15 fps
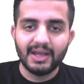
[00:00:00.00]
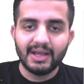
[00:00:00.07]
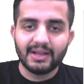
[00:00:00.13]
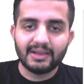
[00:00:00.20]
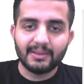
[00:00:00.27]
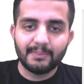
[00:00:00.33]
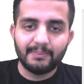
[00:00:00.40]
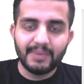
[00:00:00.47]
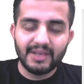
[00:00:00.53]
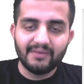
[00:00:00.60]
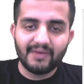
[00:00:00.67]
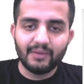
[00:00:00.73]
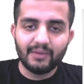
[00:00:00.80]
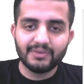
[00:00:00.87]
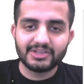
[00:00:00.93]
the B
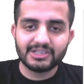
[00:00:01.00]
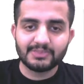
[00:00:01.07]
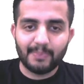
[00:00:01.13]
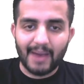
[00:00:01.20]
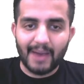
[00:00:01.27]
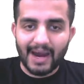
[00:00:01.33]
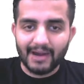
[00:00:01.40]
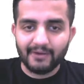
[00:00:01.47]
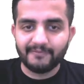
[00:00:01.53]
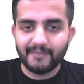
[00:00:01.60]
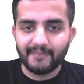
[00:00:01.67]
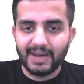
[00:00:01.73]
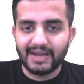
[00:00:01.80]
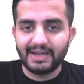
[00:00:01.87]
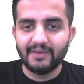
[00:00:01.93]
value, which is part of
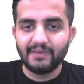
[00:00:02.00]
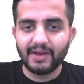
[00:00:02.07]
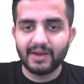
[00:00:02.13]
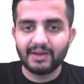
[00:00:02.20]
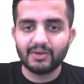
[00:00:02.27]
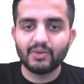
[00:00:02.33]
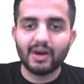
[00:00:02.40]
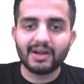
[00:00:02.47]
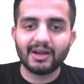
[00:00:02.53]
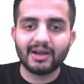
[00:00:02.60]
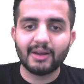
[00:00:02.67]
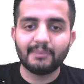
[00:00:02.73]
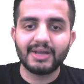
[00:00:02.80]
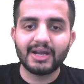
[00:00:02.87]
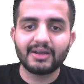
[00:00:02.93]
my D1, got
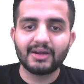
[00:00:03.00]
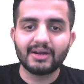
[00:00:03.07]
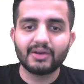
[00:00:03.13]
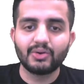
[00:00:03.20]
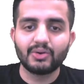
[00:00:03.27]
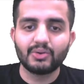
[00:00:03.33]
updated to